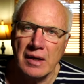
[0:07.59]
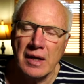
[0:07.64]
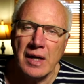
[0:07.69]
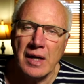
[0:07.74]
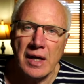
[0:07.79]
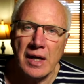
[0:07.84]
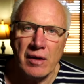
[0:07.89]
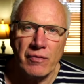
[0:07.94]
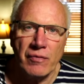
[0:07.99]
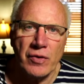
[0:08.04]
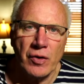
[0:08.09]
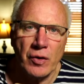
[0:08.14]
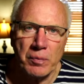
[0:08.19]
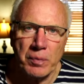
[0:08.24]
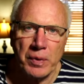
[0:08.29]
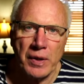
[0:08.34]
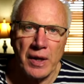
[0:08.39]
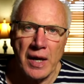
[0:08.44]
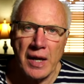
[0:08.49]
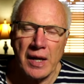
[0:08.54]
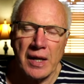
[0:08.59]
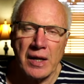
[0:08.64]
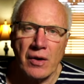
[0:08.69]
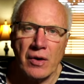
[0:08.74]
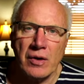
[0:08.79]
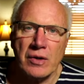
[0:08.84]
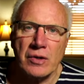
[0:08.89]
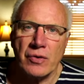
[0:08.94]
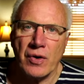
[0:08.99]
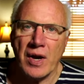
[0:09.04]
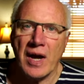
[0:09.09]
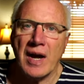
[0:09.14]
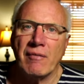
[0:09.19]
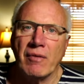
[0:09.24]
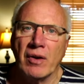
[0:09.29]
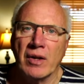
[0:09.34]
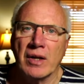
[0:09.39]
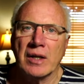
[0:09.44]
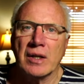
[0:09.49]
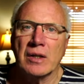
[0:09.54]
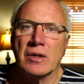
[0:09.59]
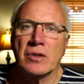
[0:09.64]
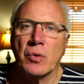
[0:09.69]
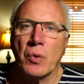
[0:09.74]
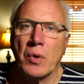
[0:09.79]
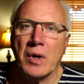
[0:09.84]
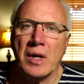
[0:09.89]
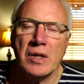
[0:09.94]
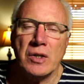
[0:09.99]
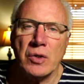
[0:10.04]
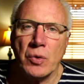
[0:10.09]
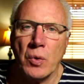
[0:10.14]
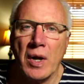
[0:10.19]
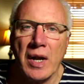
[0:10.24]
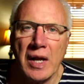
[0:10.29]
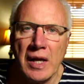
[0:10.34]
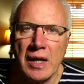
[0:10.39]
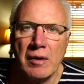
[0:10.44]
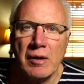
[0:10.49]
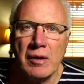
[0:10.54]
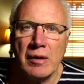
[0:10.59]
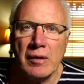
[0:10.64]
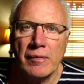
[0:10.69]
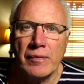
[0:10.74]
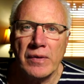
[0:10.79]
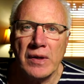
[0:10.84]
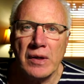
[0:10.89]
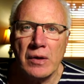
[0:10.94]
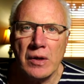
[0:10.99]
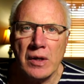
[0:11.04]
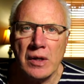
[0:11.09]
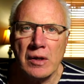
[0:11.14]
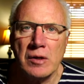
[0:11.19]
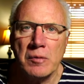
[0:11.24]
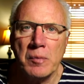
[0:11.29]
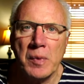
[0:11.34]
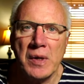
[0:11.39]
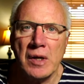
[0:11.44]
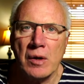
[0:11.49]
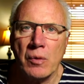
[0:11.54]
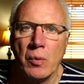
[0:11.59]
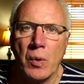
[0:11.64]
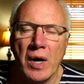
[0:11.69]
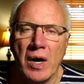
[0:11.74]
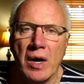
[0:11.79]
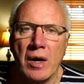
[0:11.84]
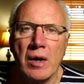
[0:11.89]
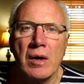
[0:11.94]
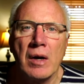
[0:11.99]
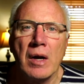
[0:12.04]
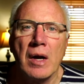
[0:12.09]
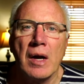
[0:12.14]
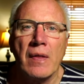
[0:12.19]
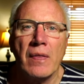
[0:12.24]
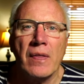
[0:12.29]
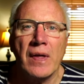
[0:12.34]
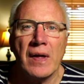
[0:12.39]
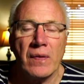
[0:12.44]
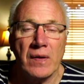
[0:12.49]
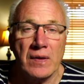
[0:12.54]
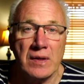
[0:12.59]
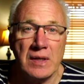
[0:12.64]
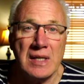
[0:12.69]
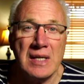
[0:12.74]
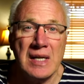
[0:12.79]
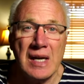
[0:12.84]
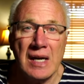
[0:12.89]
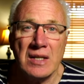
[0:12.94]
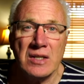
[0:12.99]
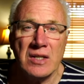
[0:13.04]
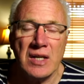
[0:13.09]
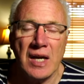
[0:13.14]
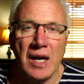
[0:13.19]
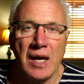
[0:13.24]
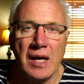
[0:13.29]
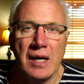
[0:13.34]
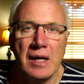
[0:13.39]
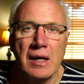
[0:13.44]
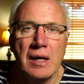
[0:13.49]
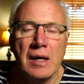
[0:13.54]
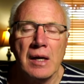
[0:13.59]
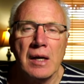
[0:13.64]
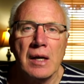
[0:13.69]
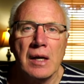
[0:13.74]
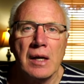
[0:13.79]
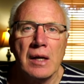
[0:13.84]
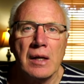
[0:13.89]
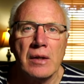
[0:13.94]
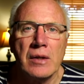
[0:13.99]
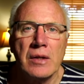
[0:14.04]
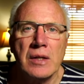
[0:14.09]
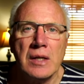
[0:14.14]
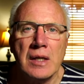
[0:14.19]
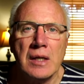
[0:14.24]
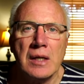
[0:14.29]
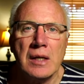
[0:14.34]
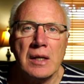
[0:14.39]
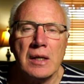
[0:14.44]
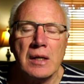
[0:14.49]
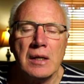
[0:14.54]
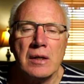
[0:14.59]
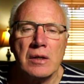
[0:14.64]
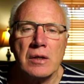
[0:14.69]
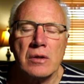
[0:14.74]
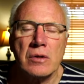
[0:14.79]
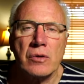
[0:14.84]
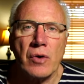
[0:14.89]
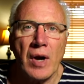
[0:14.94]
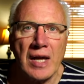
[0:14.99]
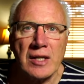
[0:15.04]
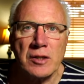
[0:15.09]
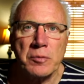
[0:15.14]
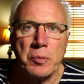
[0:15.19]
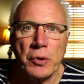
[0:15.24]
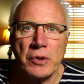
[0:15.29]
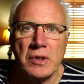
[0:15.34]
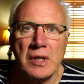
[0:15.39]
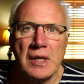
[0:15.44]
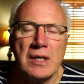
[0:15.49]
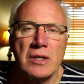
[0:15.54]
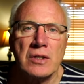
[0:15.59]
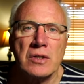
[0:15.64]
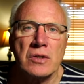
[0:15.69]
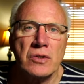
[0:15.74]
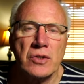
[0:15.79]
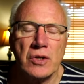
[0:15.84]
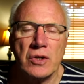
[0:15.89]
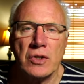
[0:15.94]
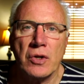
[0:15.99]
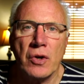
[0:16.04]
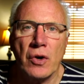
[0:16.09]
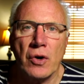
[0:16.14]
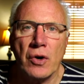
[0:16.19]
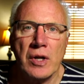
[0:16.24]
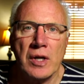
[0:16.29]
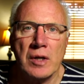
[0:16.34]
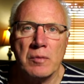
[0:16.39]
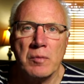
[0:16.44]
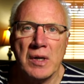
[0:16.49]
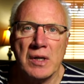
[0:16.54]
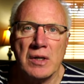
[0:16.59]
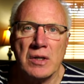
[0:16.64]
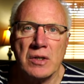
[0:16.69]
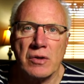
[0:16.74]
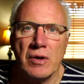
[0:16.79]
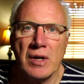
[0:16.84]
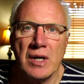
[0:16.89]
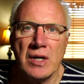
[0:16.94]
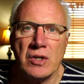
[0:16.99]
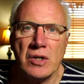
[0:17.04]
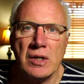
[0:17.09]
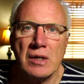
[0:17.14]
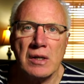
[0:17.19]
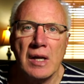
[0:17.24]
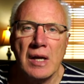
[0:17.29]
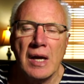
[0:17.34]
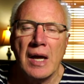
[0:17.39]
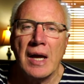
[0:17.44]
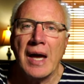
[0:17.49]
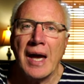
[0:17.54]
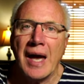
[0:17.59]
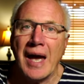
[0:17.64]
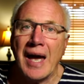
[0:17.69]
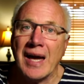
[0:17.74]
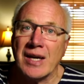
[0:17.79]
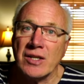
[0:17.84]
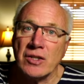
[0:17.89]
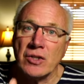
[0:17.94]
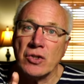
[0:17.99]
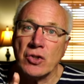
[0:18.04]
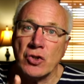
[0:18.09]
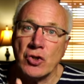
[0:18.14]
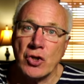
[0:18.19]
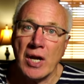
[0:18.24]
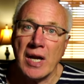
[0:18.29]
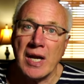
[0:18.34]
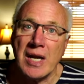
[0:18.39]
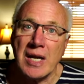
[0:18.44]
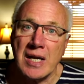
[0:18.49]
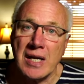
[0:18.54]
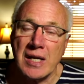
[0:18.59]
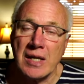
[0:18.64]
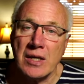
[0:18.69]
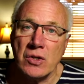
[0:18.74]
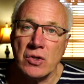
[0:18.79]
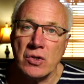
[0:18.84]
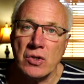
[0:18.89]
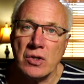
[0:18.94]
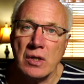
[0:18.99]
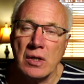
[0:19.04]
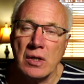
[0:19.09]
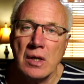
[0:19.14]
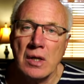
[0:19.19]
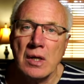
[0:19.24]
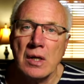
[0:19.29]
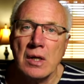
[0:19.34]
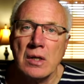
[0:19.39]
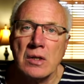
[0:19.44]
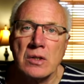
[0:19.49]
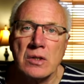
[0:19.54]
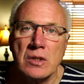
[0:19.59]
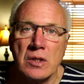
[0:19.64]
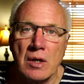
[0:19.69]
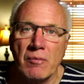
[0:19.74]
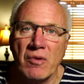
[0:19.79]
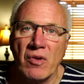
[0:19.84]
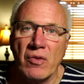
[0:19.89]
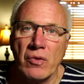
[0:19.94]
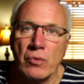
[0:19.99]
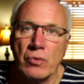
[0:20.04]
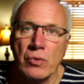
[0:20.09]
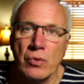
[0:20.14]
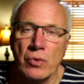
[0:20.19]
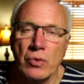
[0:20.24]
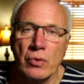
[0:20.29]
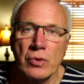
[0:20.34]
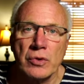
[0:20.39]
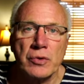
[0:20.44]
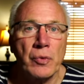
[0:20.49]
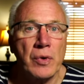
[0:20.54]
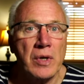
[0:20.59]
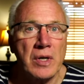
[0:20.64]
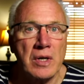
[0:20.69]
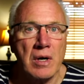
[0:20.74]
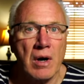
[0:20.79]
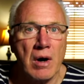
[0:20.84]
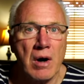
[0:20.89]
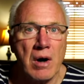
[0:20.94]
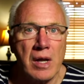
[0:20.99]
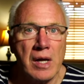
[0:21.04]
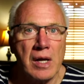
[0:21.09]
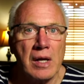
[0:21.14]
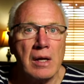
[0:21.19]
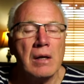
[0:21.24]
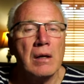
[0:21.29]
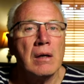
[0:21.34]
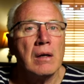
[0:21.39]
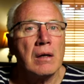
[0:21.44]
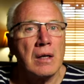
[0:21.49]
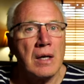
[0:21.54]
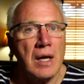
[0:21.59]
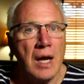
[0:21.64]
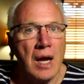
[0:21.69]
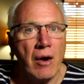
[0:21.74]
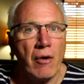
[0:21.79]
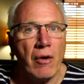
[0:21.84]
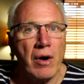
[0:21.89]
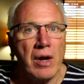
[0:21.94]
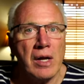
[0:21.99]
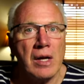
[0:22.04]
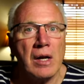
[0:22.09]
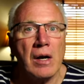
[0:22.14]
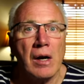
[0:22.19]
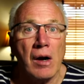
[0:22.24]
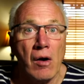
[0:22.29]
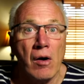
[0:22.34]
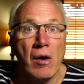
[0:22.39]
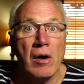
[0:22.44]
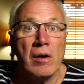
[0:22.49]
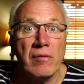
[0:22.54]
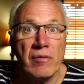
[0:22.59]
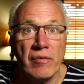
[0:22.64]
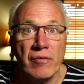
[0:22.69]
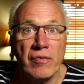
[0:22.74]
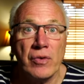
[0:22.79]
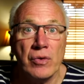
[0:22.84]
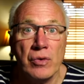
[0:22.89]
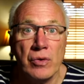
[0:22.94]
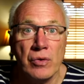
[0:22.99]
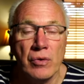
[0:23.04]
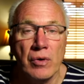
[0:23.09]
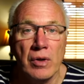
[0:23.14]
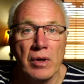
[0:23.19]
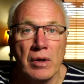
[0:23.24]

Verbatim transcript: If you're planning on traveling in 2020, you need to be aware that the TSA, the Transportation Security Administration, has changed some of the rules regarding carrying on food.